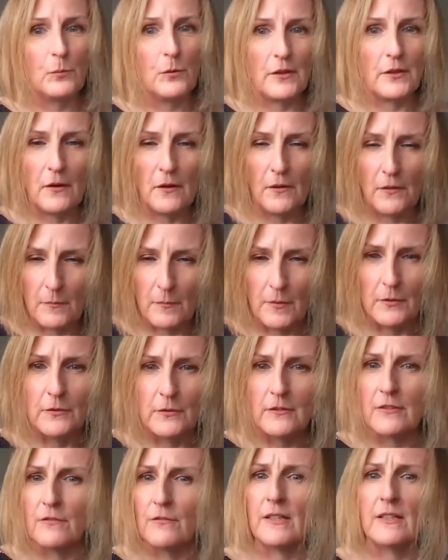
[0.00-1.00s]
What are the
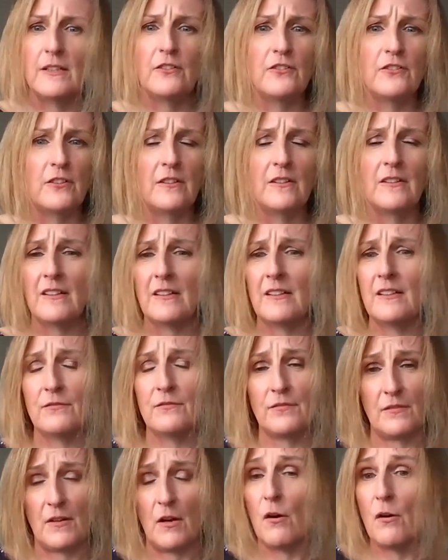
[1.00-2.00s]
motivations? And
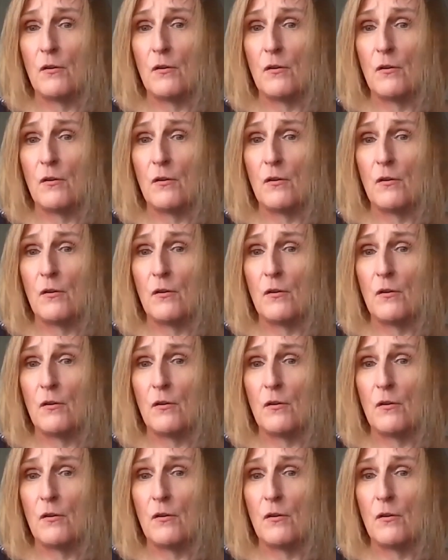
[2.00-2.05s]
if